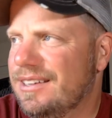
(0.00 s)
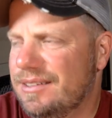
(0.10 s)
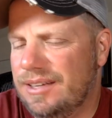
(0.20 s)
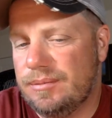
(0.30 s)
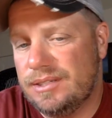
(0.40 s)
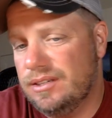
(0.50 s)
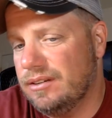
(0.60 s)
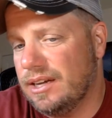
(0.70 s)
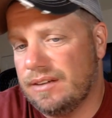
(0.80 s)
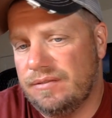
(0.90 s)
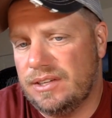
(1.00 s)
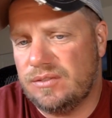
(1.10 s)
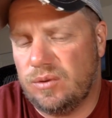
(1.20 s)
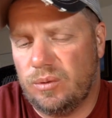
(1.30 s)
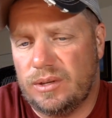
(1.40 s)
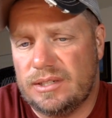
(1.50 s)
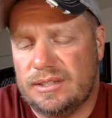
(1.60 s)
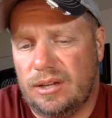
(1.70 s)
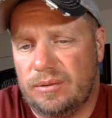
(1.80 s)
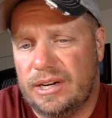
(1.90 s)
I'm still not convinced Ford wants to
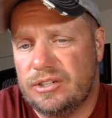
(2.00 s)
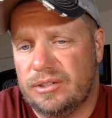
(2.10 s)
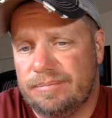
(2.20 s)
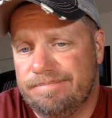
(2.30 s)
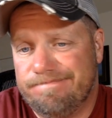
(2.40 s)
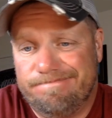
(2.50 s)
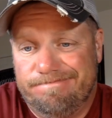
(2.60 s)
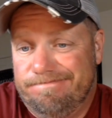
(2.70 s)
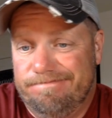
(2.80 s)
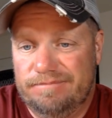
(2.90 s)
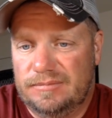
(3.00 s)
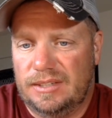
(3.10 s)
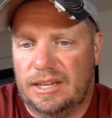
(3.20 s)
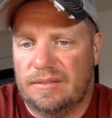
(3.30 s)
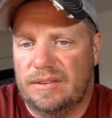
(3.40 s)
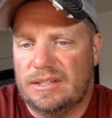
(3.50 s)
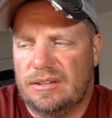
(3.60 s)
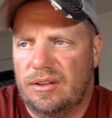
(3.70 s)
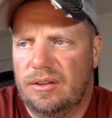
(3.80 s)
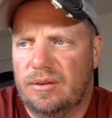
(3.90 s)
sell the Ranger. Not convinced.
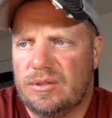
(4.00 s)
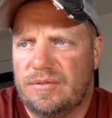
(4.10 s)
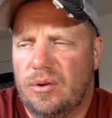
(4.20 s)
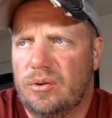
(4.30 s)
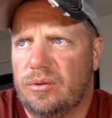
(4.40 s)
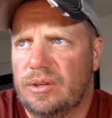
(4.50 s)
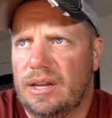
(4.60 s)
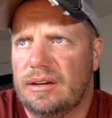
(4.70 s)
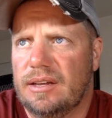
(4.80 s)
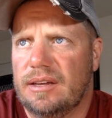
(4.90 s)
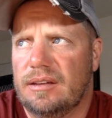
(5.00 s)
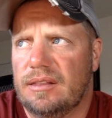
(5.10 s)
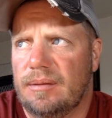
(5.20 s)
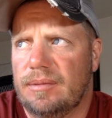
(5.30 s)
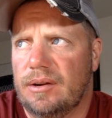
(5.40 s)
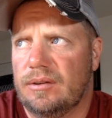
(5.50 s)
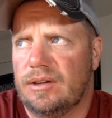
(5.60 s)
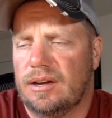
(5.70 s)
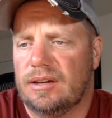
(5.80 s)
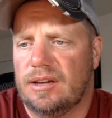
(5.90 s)
Although there was a photo the other day that they were
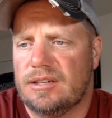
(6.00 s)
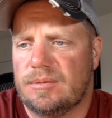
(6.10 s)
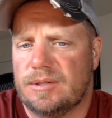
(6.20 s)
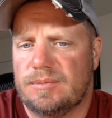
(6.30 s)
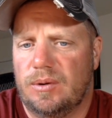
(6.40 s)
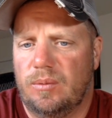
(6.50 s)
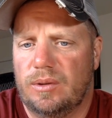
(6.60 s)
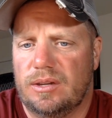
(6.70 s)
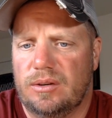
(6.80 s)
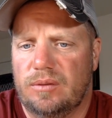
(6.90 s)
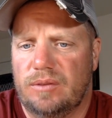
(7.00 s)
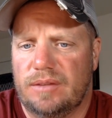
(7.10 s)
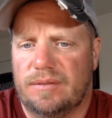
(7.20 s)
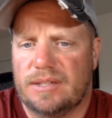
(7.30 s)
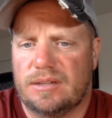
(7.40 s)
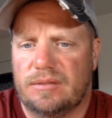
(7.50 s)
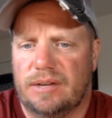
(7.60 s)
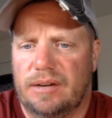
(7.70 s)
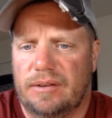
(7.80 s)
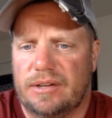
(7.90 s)
talking to customers about what to do, what to fix on
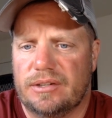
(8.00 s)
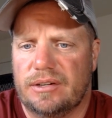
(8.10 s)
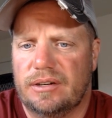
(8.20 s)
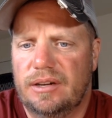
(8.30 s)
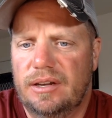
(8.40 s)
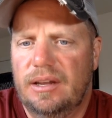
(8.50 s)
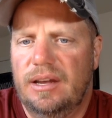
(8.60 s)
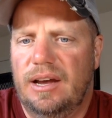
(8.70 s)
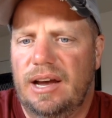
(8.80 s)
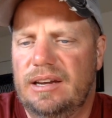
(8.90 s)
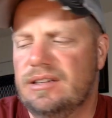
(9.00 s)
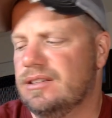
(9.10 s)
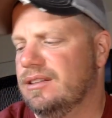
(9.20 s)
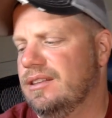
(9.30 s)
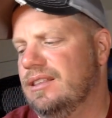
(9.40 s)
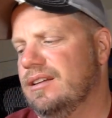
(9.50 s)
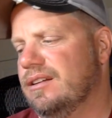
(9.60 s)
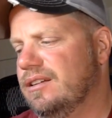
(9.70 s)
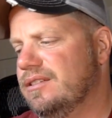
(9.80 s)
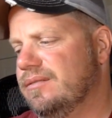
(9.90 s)
the Ranger. I just think they're
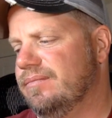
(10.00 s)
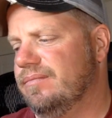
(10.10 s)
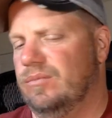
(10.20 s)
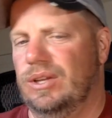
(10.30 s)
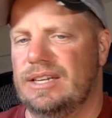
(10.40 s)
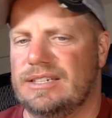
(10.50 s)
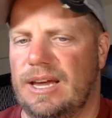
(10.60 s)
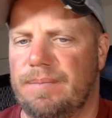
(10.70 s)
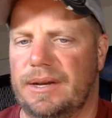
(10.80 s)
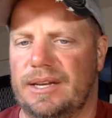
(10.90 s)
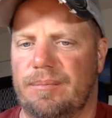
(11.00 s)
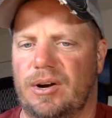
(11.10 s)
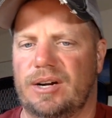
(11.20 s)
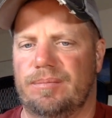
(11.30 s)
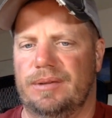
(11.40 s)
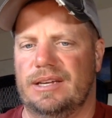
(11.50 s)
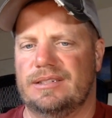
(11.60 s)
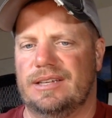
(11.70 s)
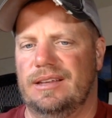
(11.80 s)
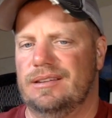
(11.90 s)
just really tepid in the
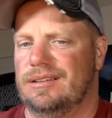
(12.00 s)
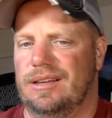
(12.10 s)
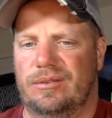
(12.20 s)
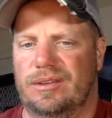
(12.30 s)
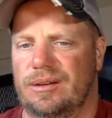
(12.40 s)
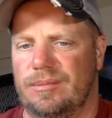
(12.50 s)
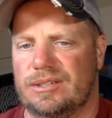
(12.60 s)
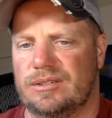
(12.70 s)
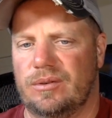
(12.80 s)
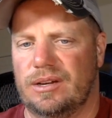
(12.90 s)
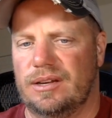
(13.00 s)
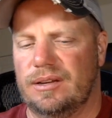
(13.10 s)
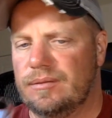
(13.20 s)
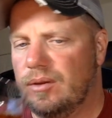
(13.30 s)
marketplace. I don't think there's much going on.